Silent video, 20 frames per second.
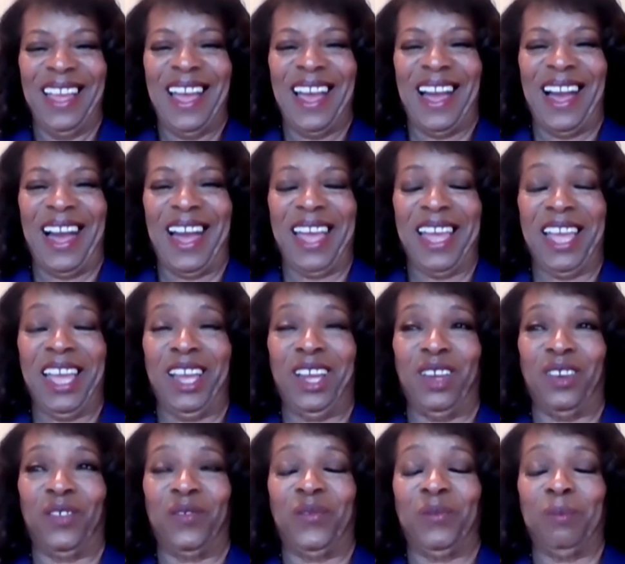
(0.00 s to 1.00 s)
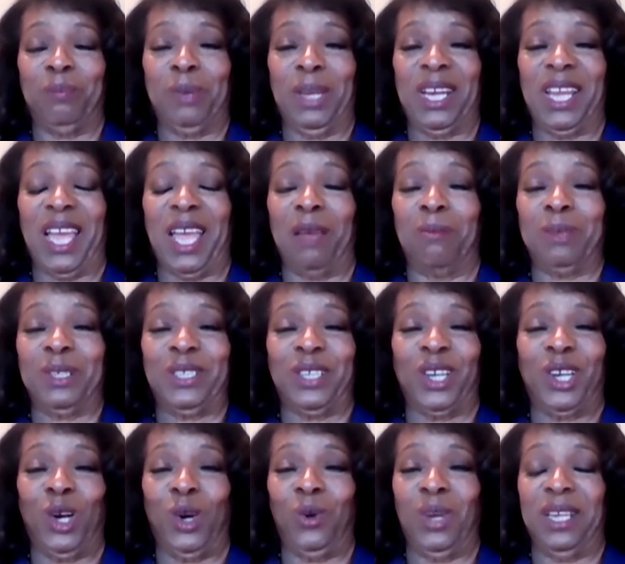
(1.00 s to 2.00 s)
I have been able to
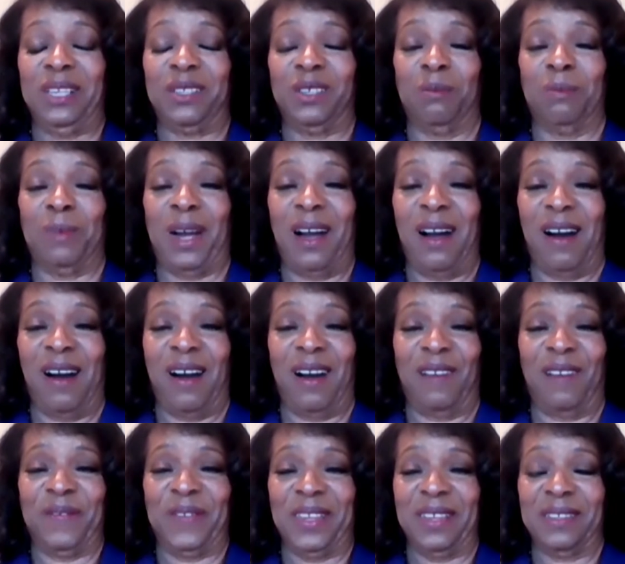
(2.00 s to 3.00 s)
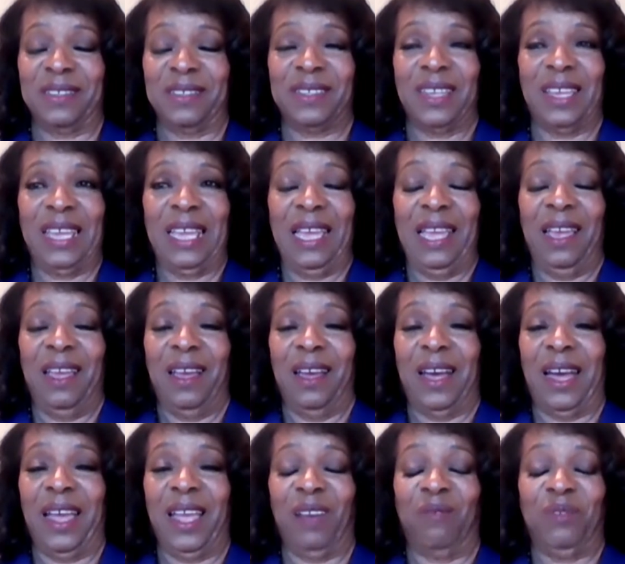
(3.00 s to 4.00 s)
go into my office.
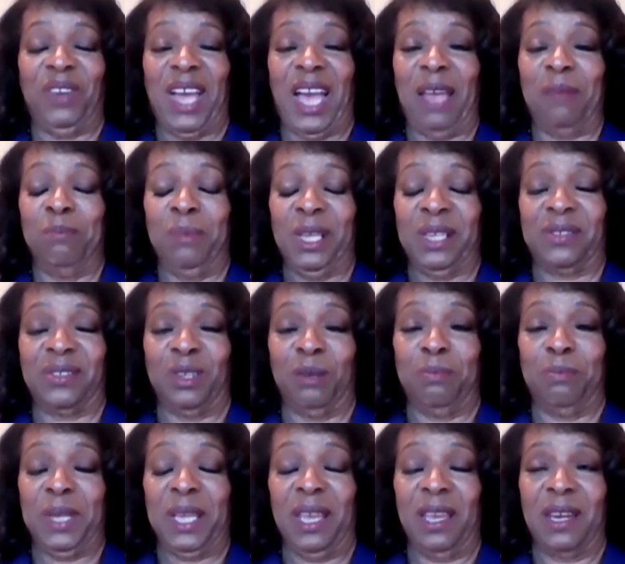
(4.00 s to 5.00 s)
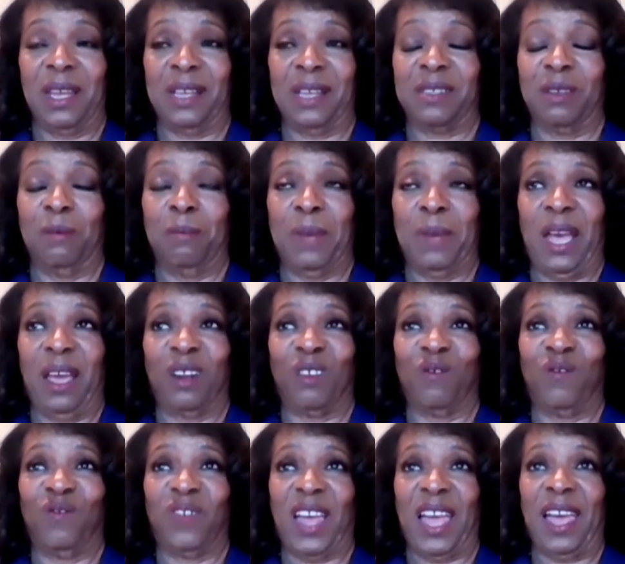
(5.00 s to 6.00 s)
I have not missed a beat. As a matter
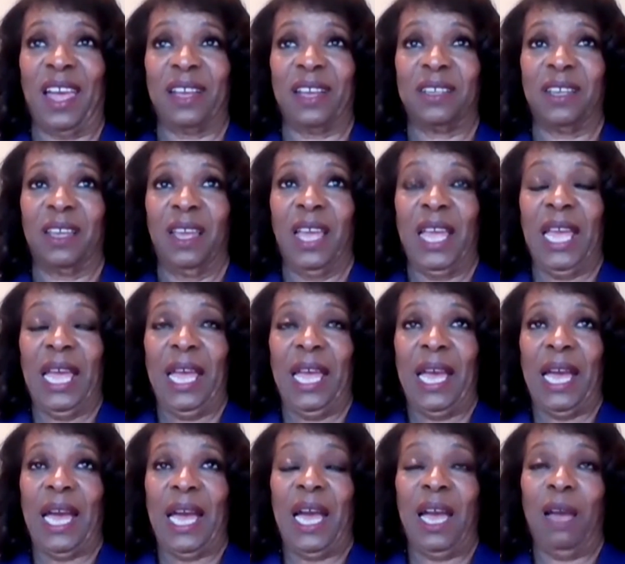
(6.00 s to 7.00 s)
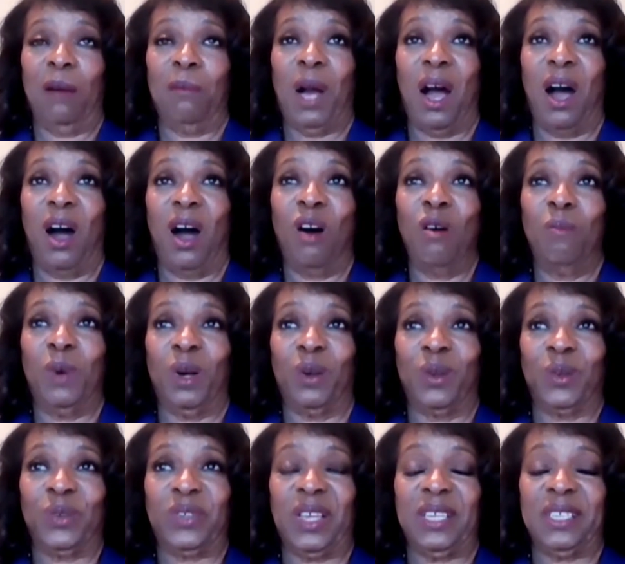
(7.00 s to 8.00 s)
of fact, I'm
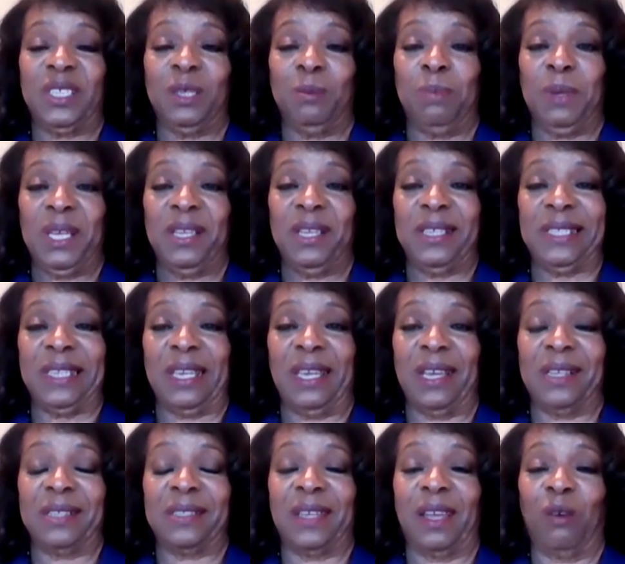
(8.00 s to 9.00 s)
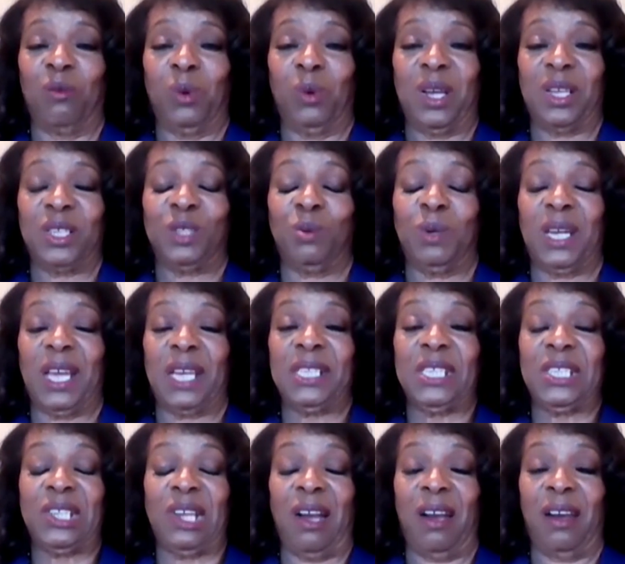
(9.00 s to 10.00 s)
almost as busy as I was when I
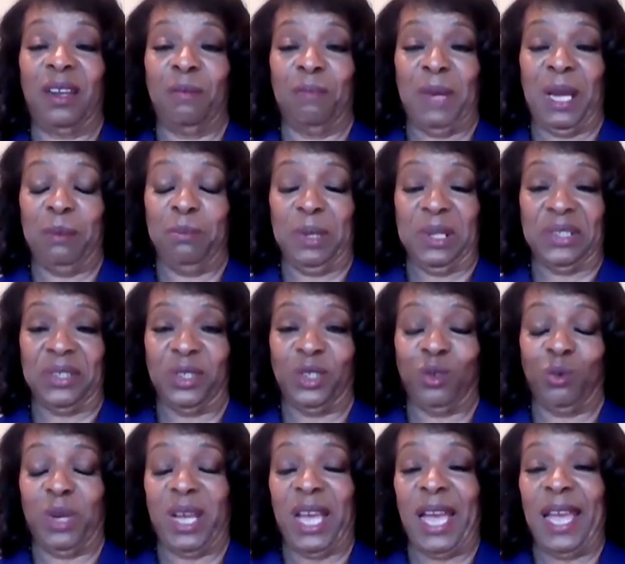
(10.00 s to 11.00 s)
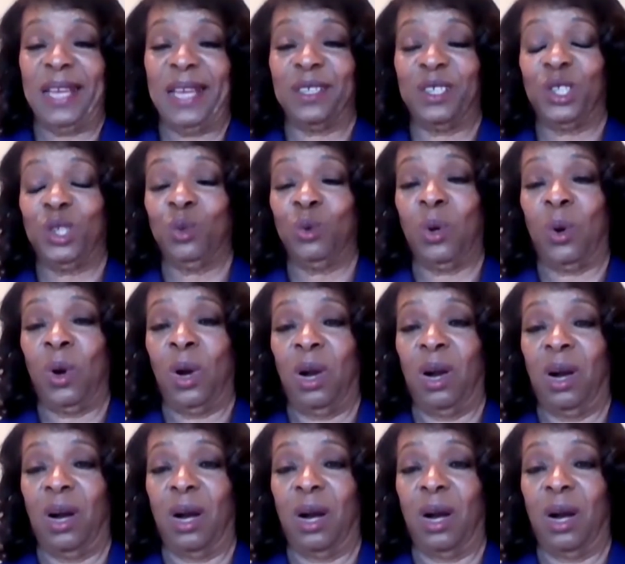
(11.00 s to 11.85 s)
started my business, where I had to do